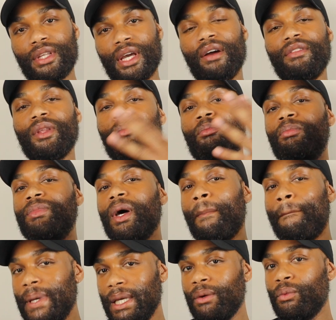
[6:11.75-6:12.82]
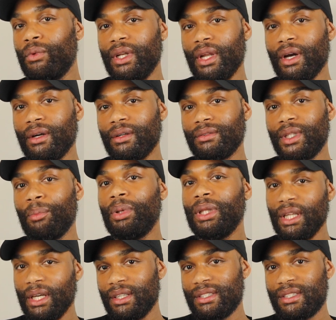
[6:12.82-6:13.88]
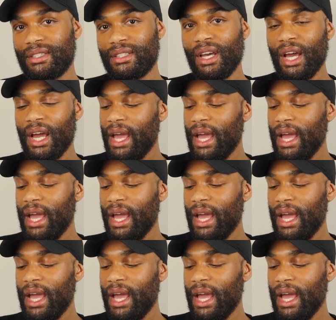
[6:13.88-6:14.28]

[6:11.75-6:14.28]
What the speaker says: I have the big one though, the Plus,